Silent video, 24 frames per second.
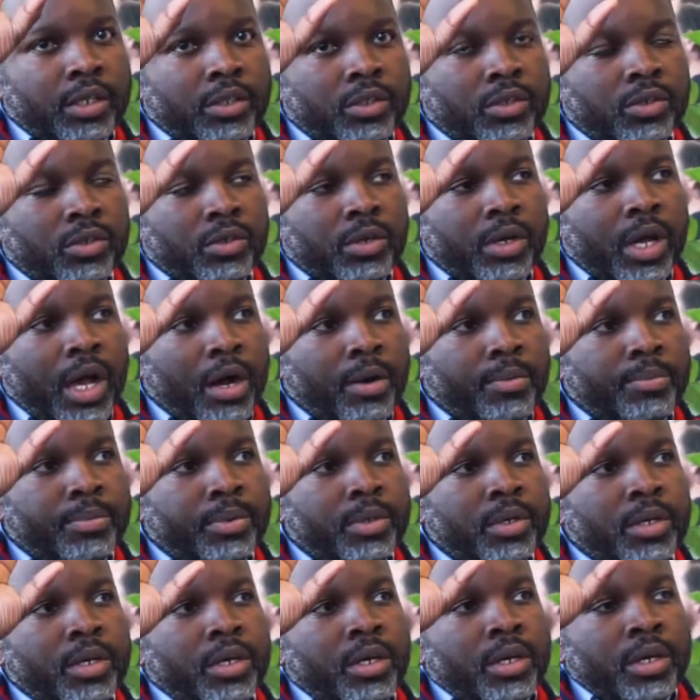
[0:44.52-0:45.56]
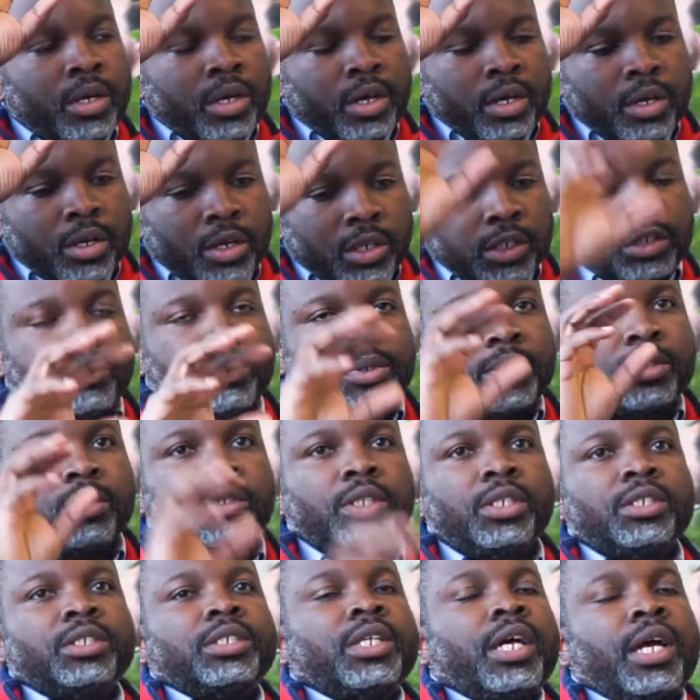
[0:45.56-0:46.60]
to help customers
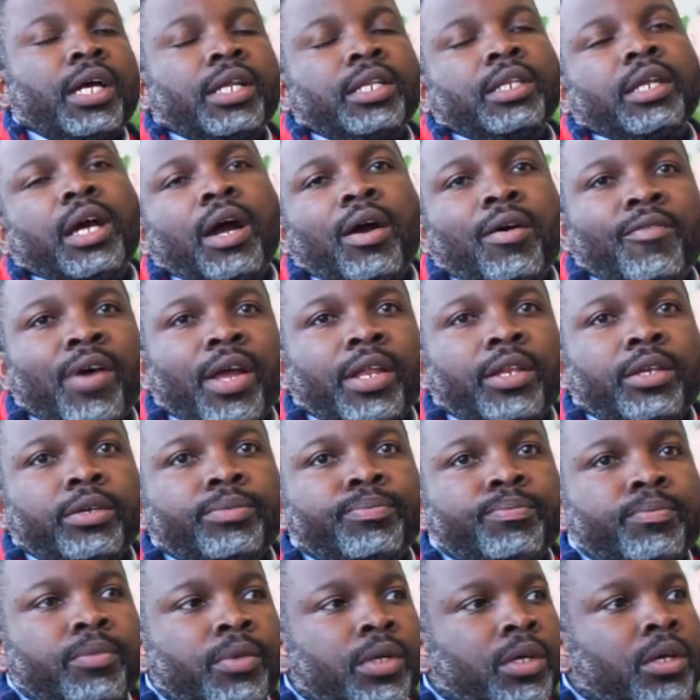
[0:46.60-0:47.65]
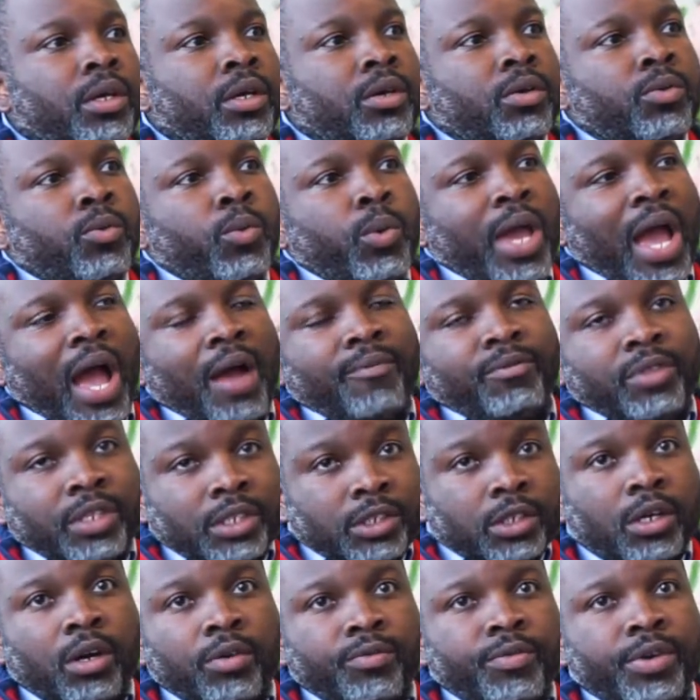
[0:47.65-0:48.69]
understand our value. We have
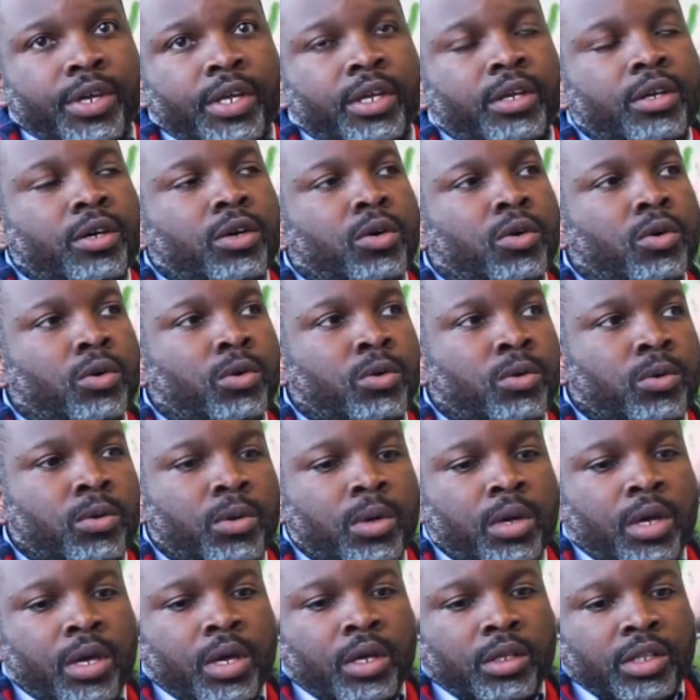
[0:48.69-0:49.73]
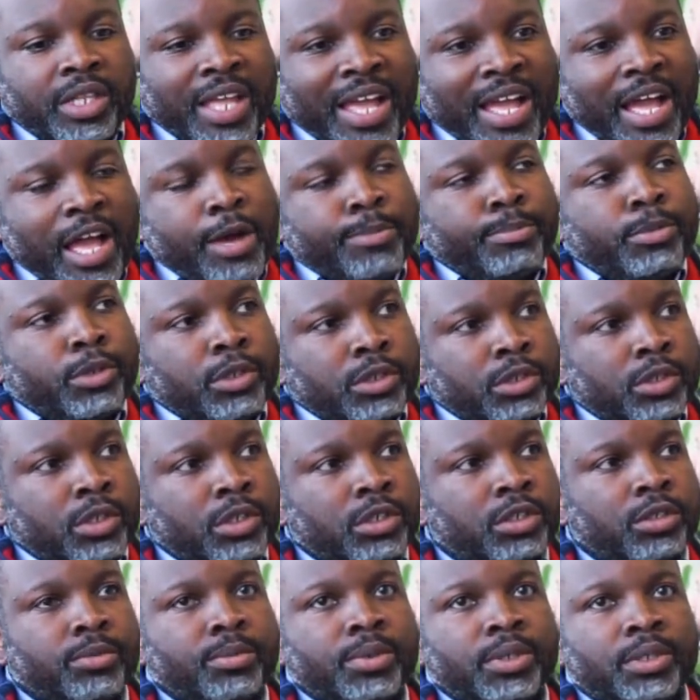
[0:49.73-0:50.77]
discovery, who then help those
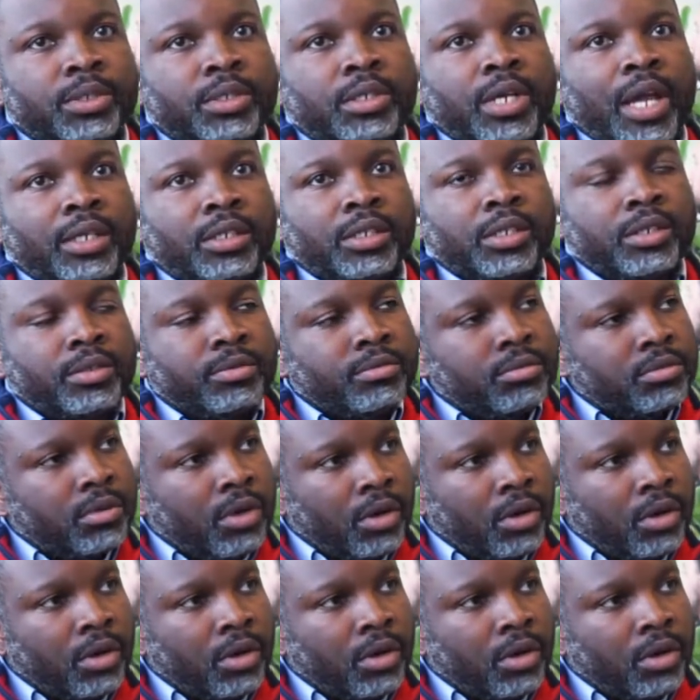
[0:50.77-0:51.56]
customers actually